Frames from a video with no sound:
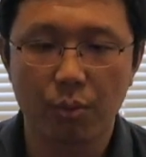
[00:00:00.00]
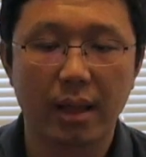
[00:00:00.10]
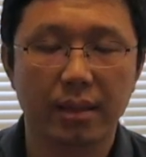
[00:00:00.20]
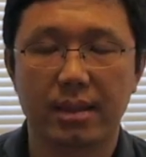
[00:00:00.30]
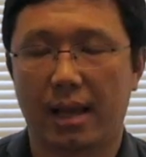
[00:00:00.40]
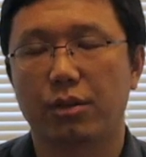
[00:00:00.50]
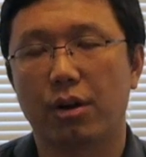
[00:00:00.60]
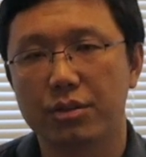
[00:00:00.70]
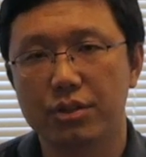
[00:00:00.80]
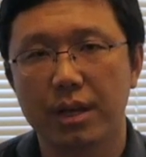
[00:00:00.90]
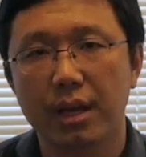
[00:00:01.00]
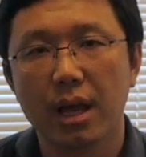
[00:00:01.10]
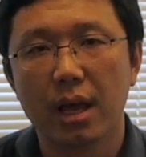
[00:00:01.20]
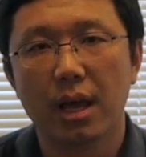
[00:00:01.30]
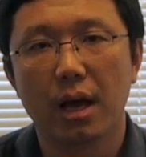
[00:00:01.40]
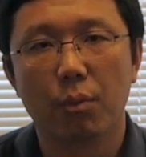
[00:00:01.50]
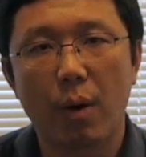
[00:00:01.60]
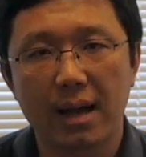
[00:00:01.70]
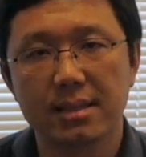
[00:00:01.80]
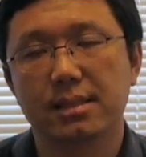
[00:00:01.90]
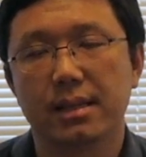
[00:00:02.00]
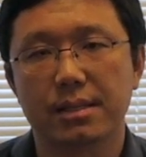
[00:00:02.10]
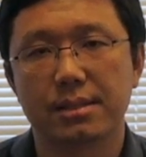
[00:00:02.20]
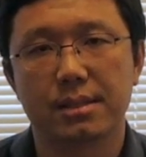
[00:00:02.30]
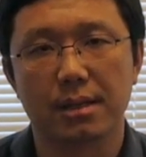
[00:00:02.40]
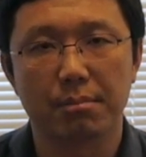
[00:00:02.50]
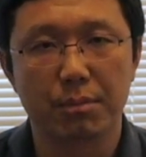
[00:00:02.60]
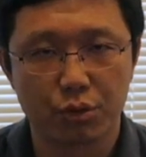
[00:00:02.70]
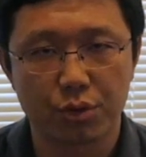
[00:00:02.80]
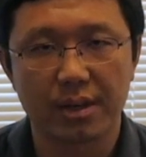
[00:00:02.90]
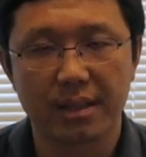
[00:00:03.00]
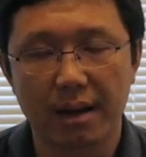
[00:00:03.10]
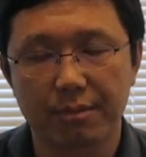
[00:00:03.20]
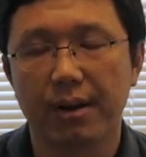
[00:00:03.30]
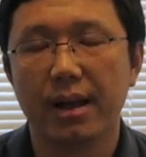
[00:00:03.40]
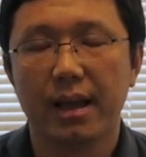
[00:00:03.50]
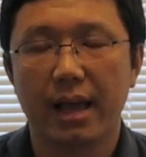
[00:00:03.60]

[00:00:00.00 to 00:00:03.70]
One, technology wise, it's mature enough,